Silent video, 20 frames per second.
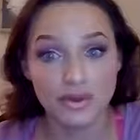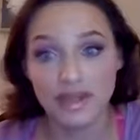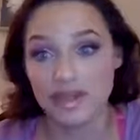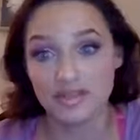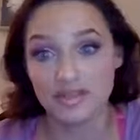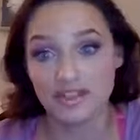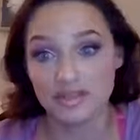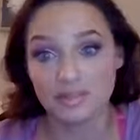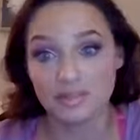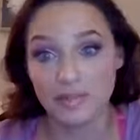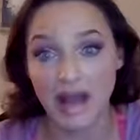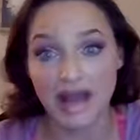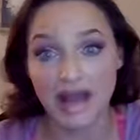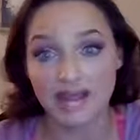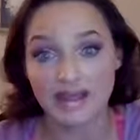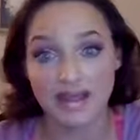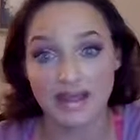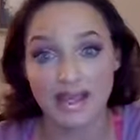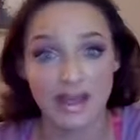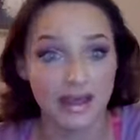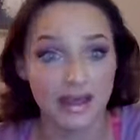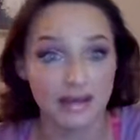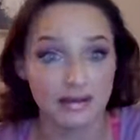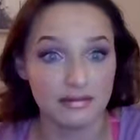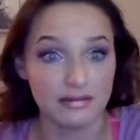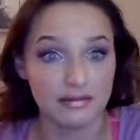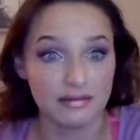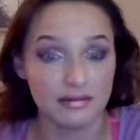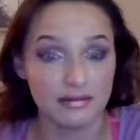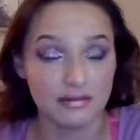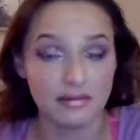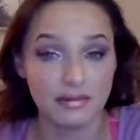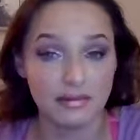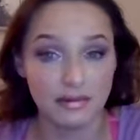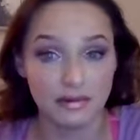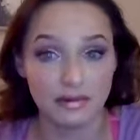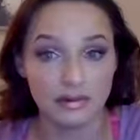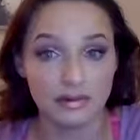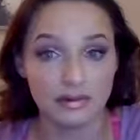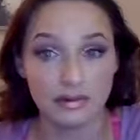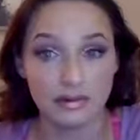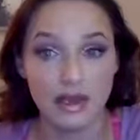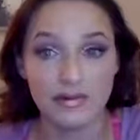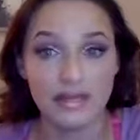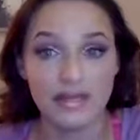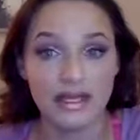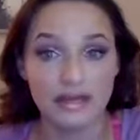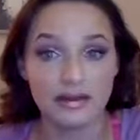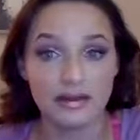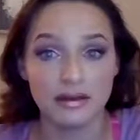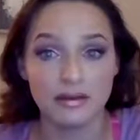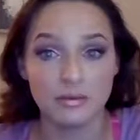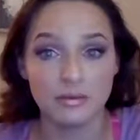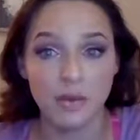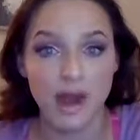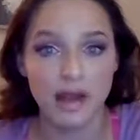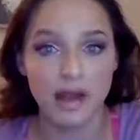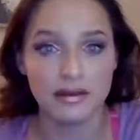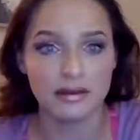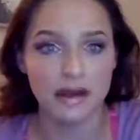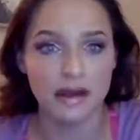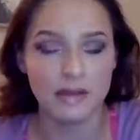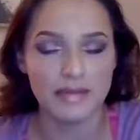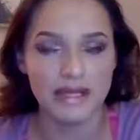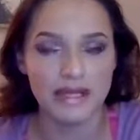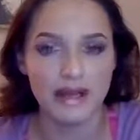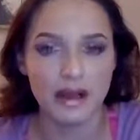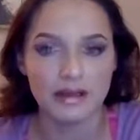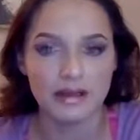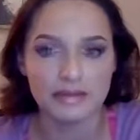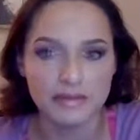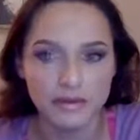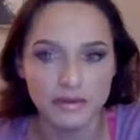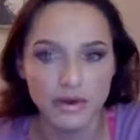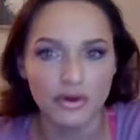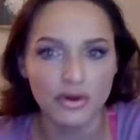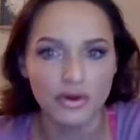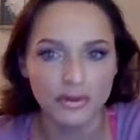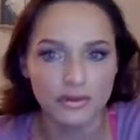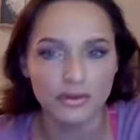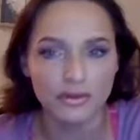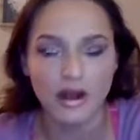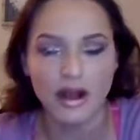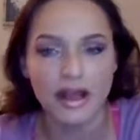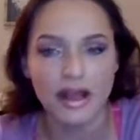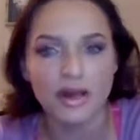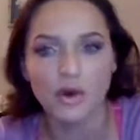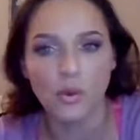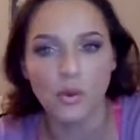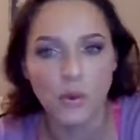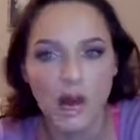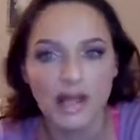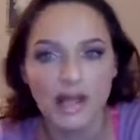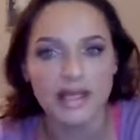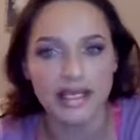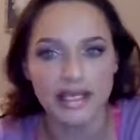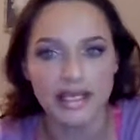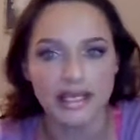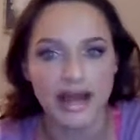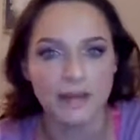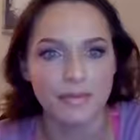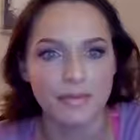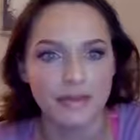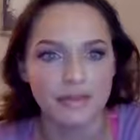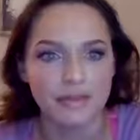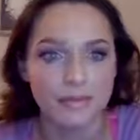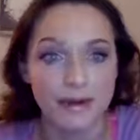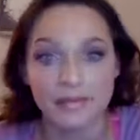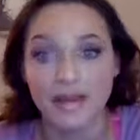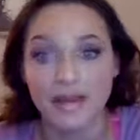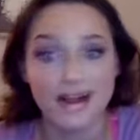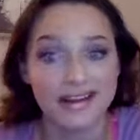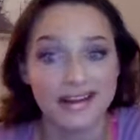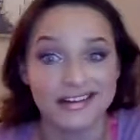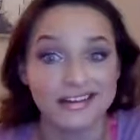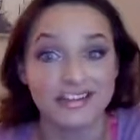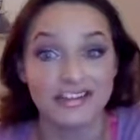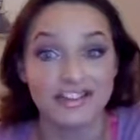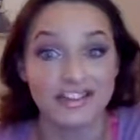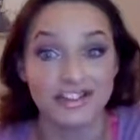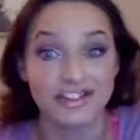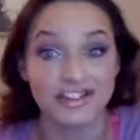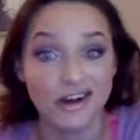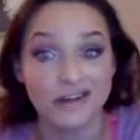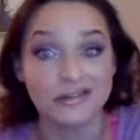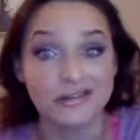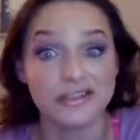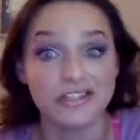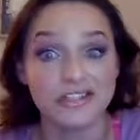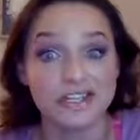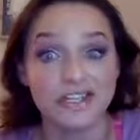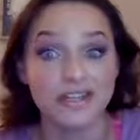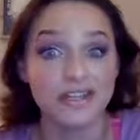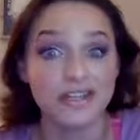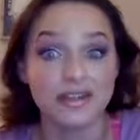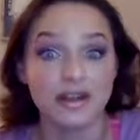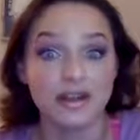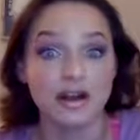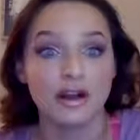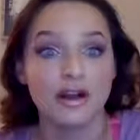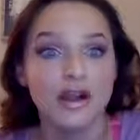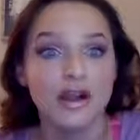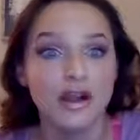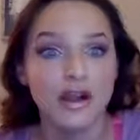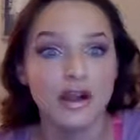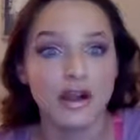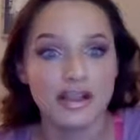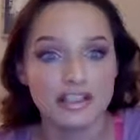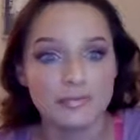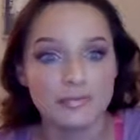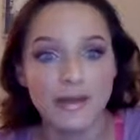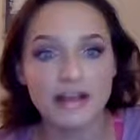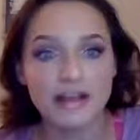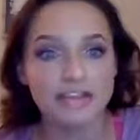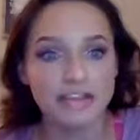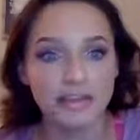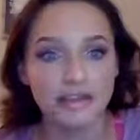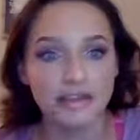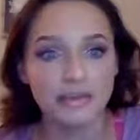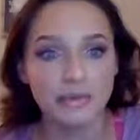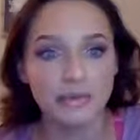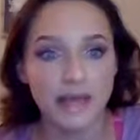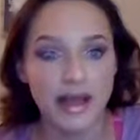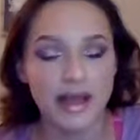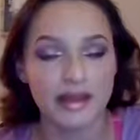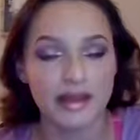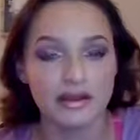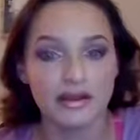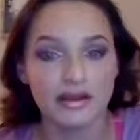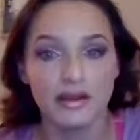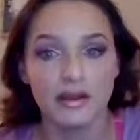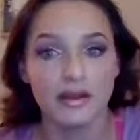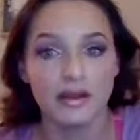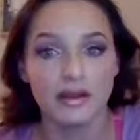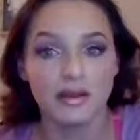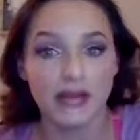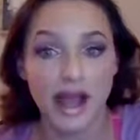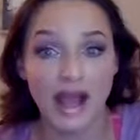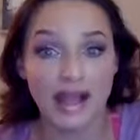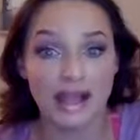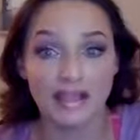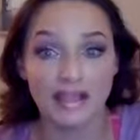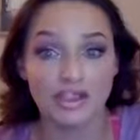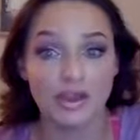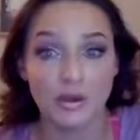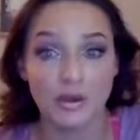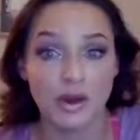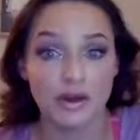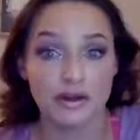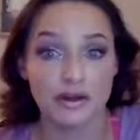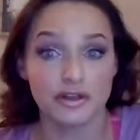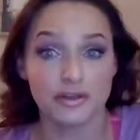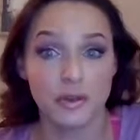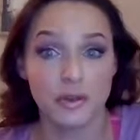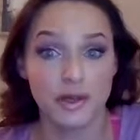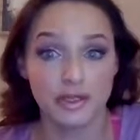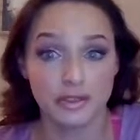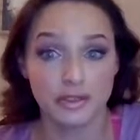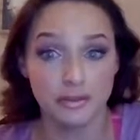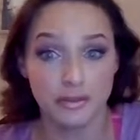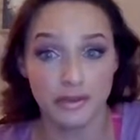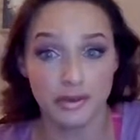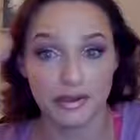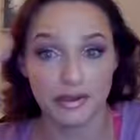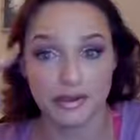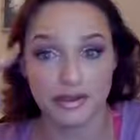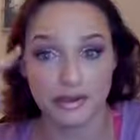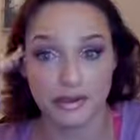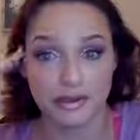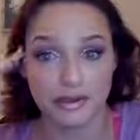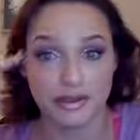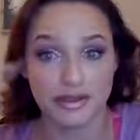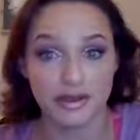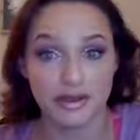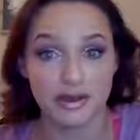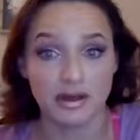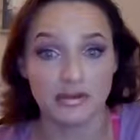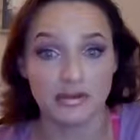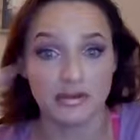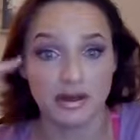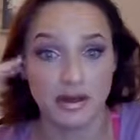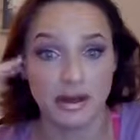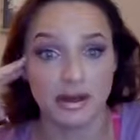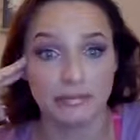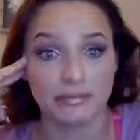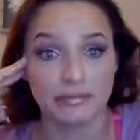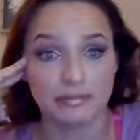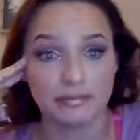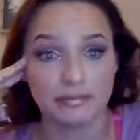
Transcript: they could just buy the kit. I mean, don't get me wrong. I don't want kidnappers, but I'm not going to discourage it either, especially when I get 222 points towards the trip